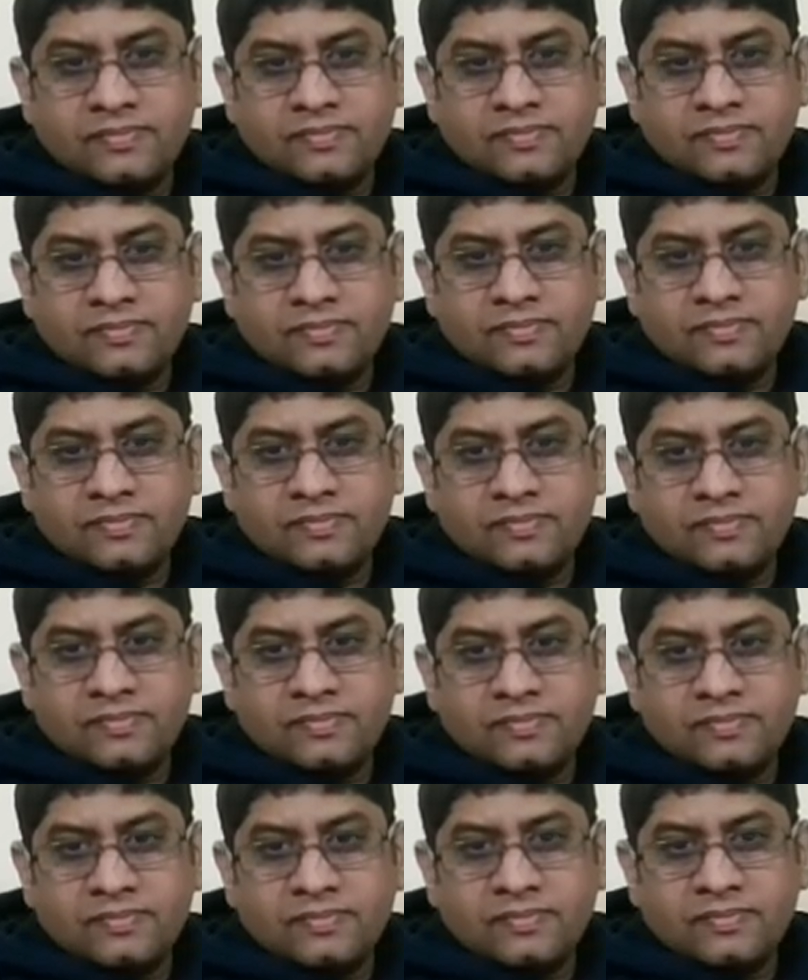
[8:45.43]

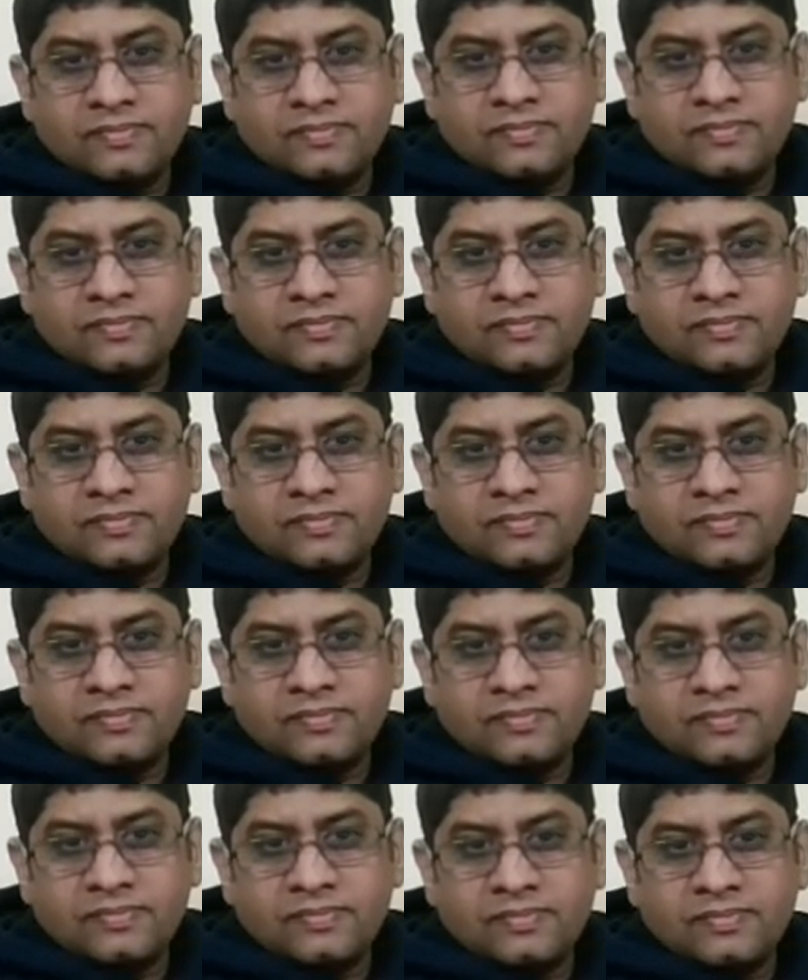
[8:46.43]

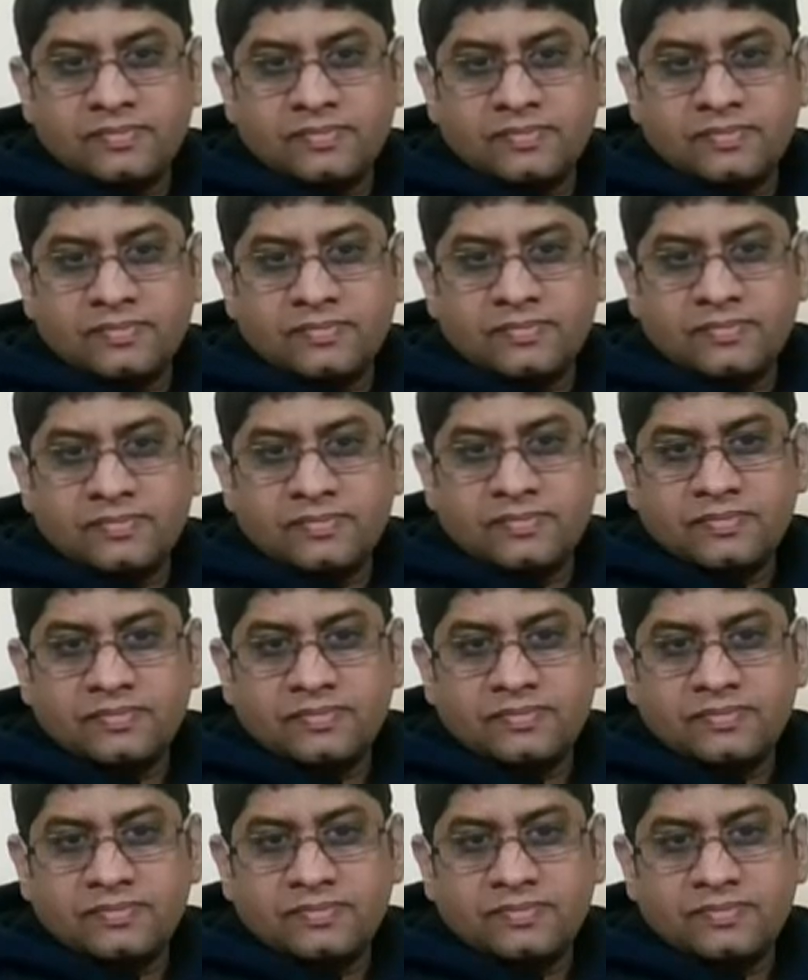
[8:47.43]

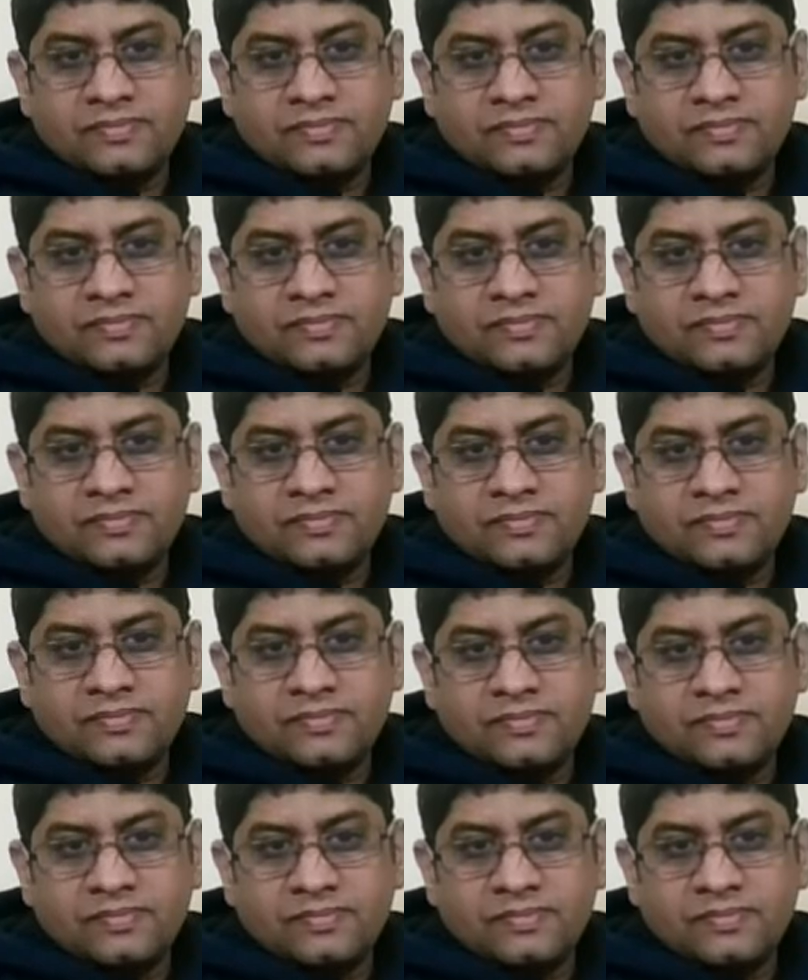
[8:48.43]

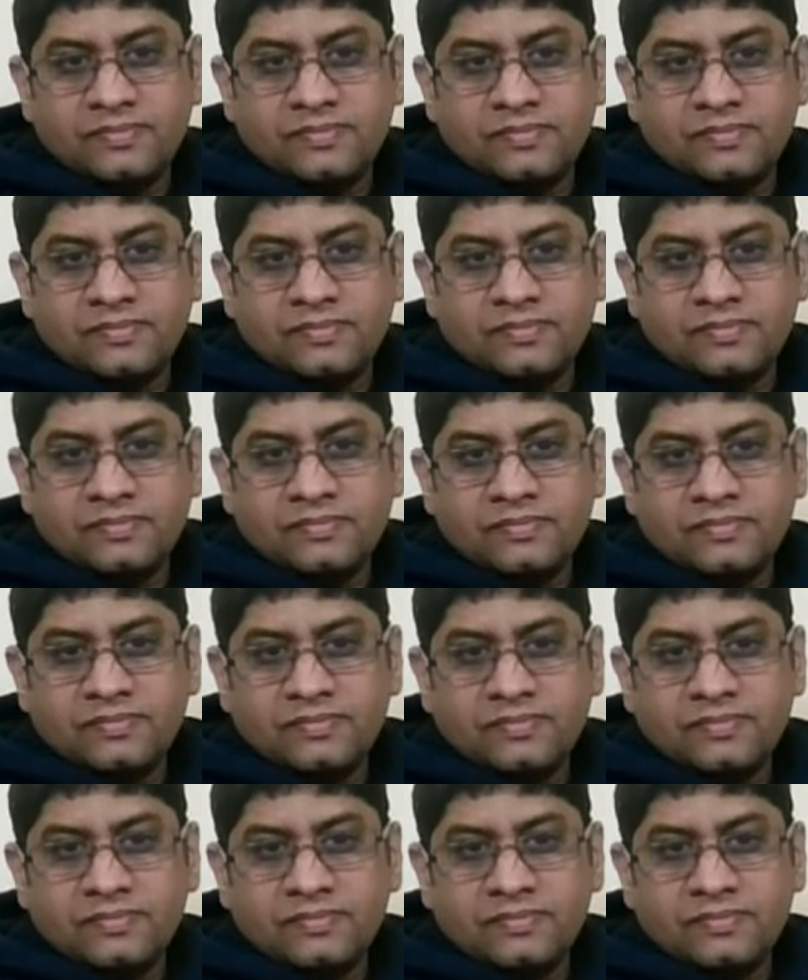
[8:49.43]
The person shown says nothing.